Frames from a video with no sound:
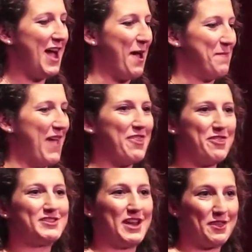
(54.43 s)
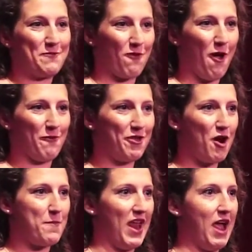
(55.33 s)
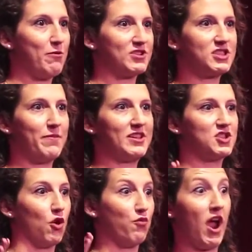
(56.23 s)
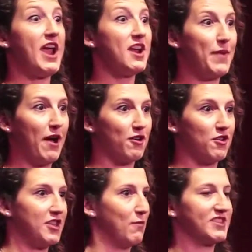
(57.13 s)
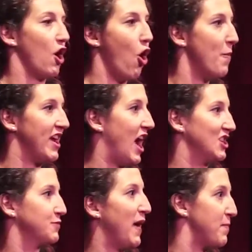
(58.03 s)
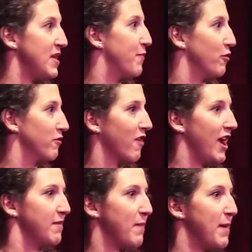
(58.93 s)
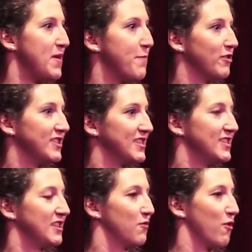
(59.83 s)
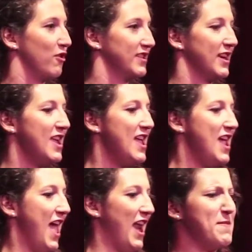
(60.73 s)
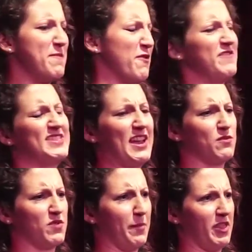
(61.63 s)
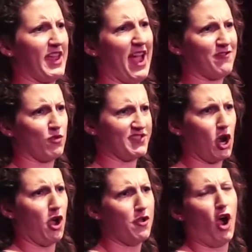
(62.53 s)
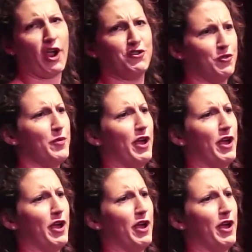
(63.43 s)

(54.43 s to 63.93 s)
Not that there's anything wrong with her, but there was something so right about her that I was like, oh my gosh, my people, right? My people exist in the world. And I remember even saying to somebody like afterwards, like, I could do